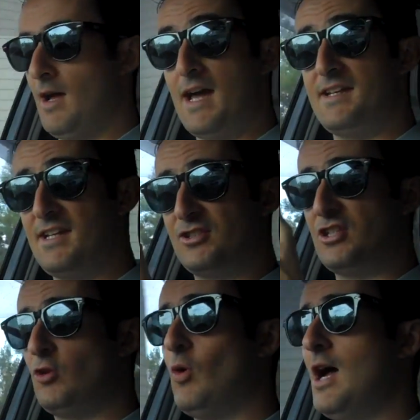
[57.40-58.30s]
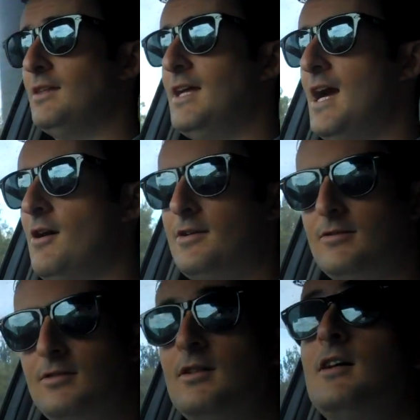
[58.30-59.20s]
And it's actually quite loud.
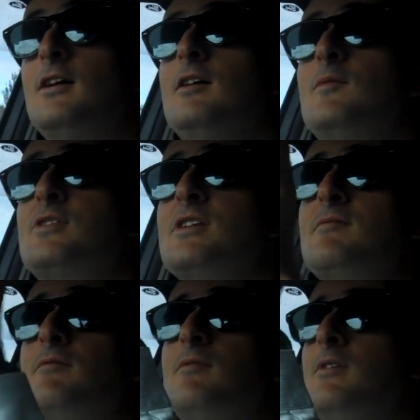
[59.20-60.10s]
I'm just going to